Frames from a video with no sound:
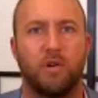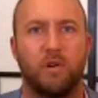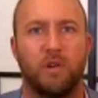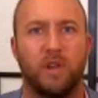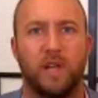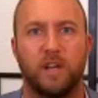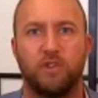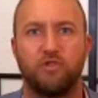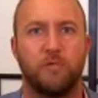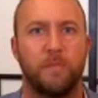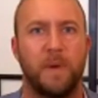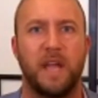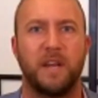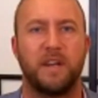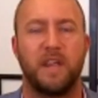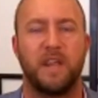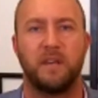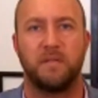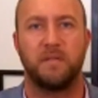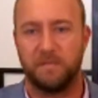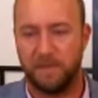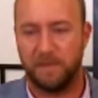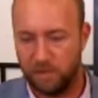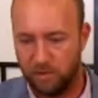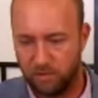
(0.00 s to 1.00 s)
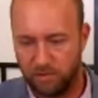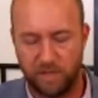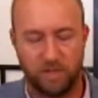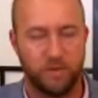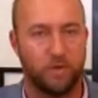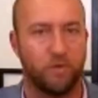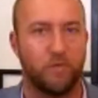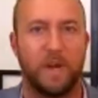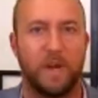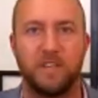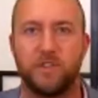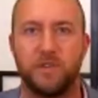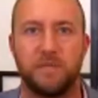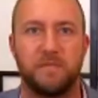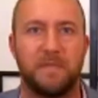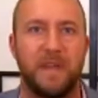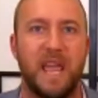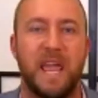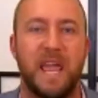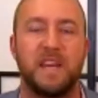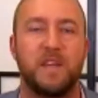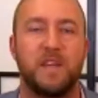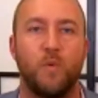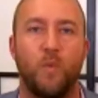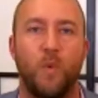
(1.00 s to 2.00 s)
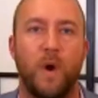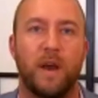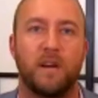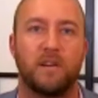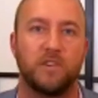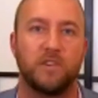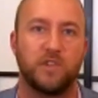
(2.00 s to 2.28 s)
electromagnetic field than the rest of anywhere.